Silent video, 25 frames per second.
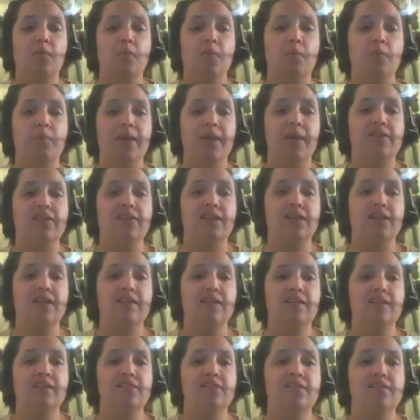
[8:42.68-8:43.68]
Basically,
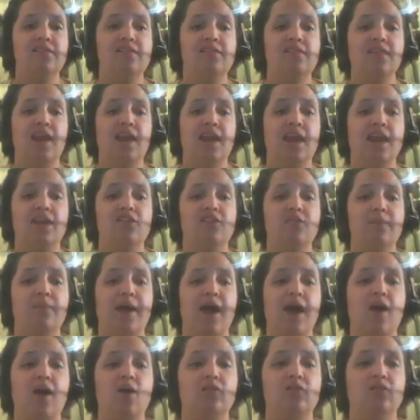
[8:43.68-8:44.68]
this is the stage
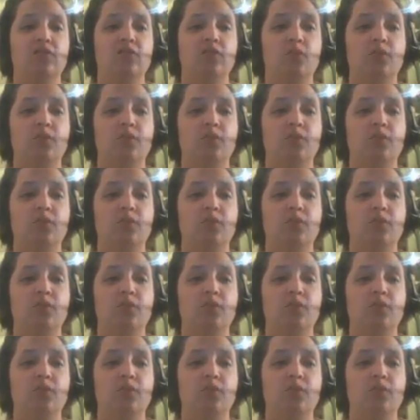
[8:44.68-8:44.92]
about